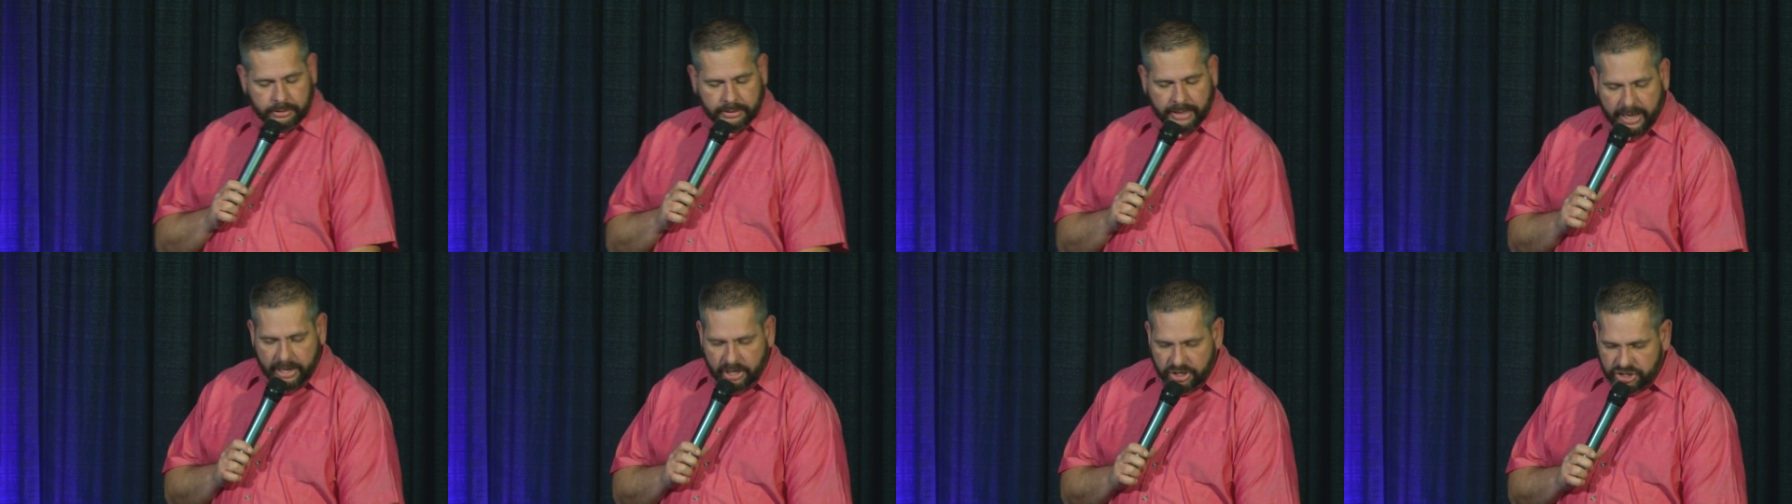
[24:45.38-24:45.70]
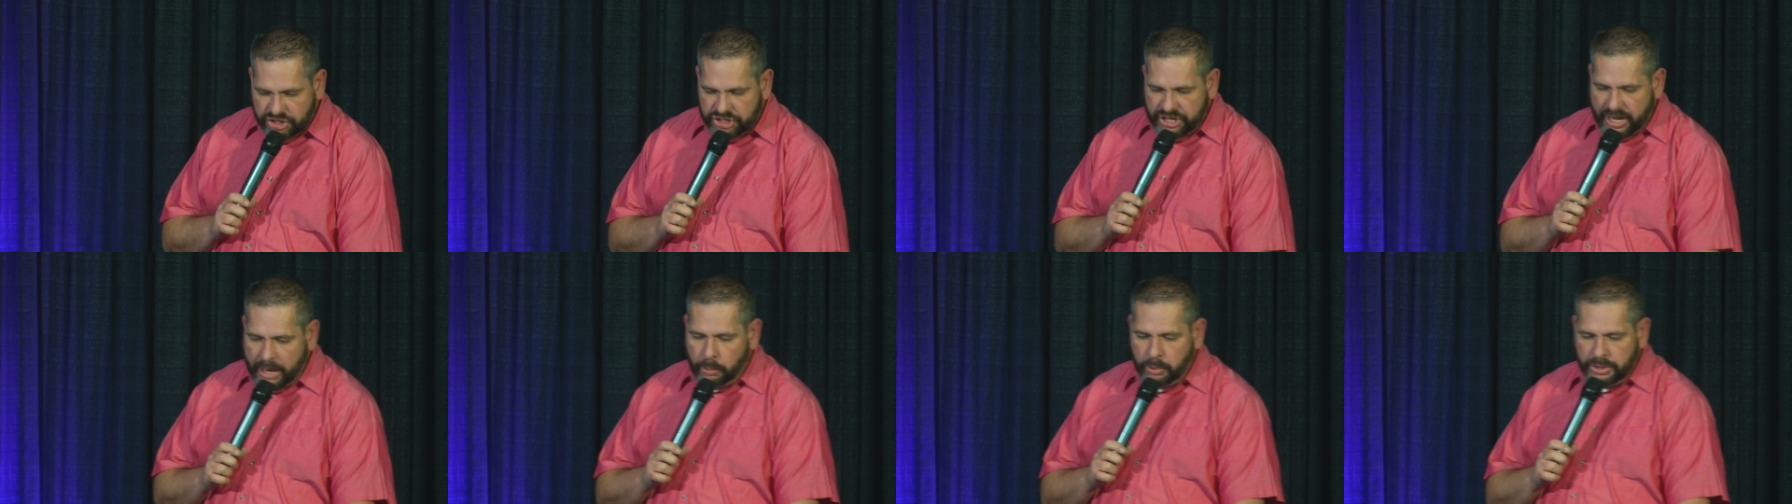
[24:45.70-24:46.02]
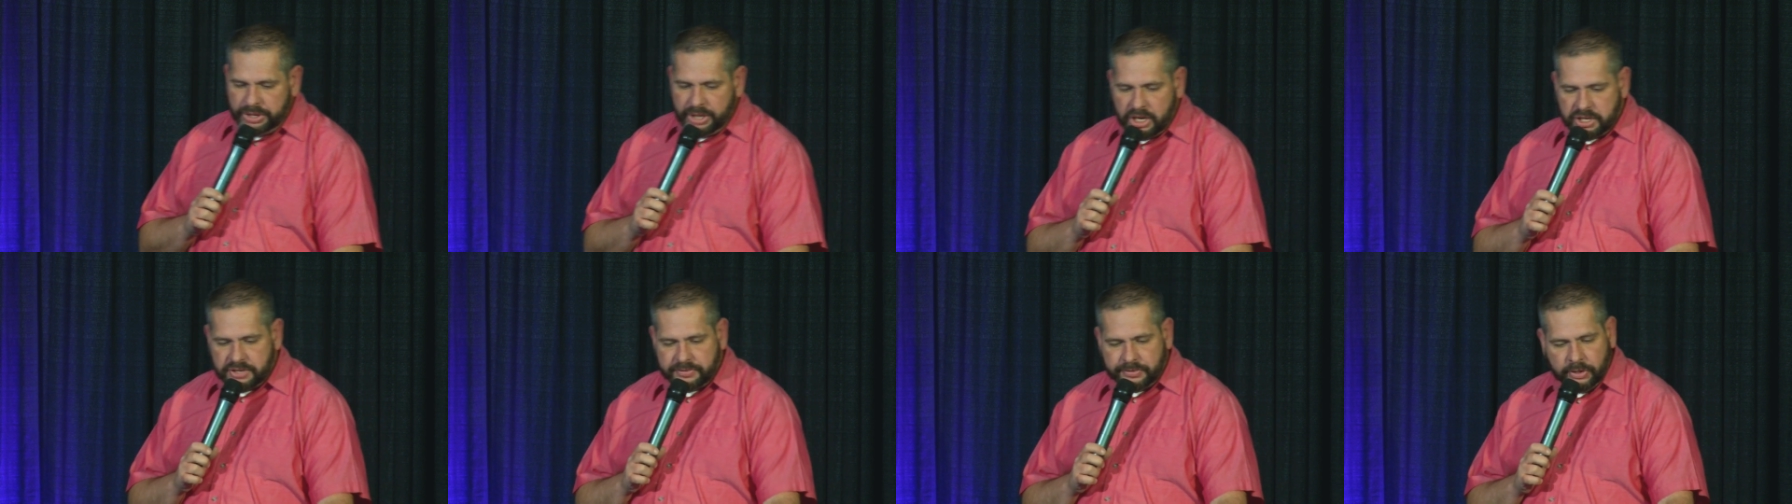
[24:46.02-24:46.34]
Let her stay
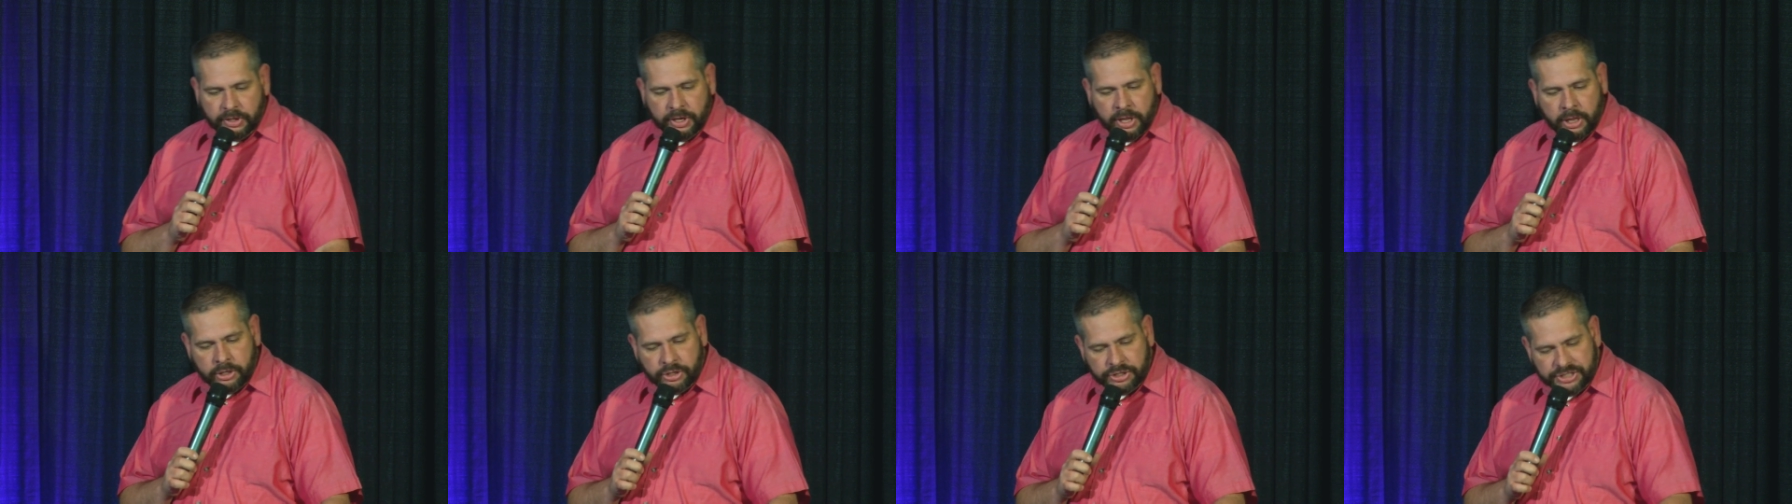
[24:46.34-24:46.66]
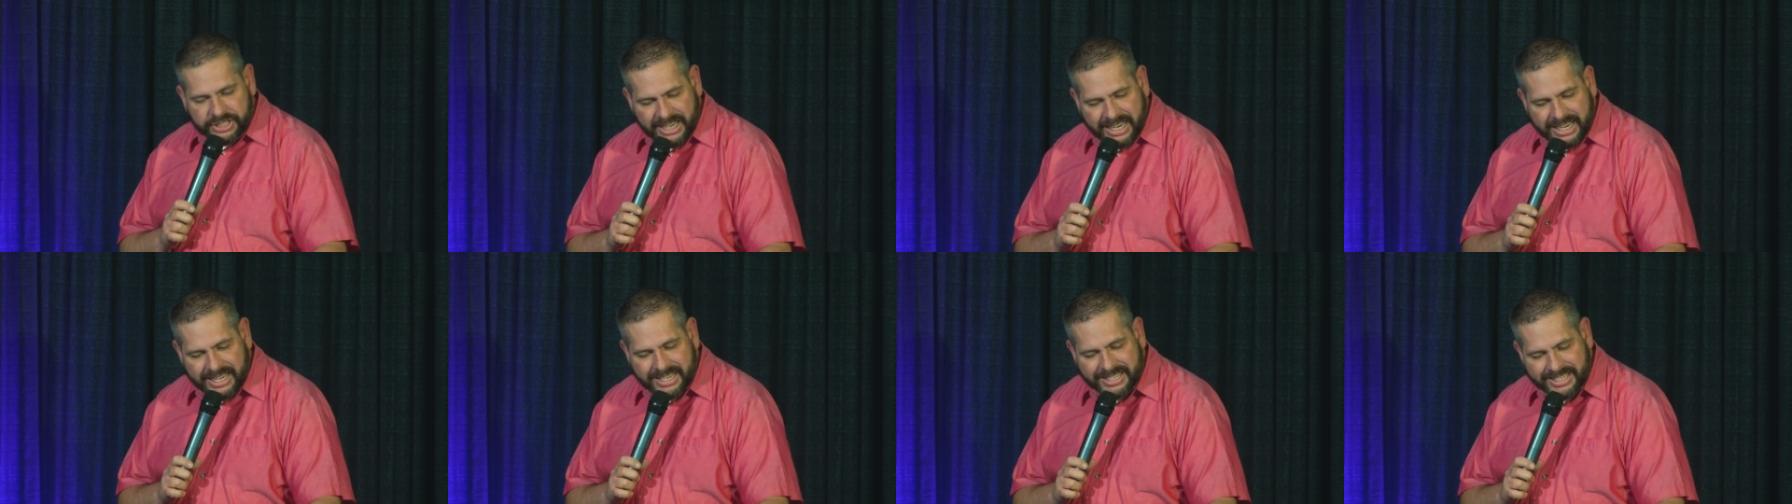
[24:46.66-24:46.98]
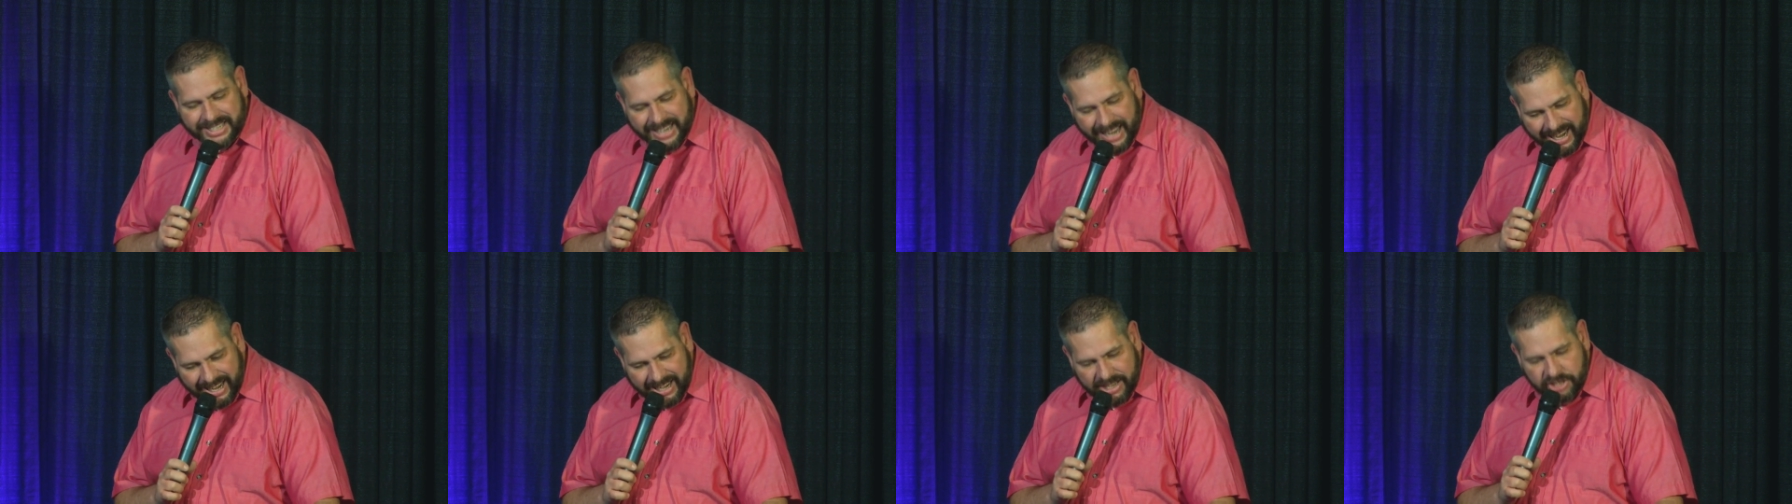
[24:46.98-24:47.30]
with us for another
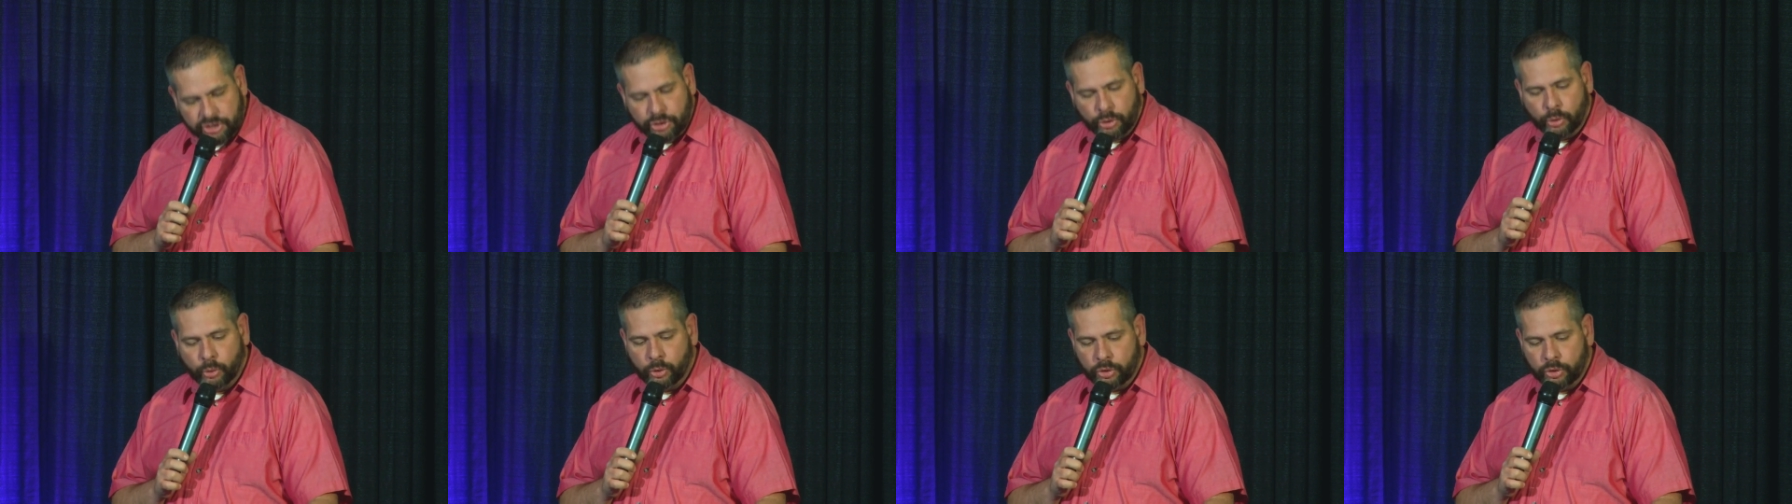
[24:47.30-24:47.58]
10 days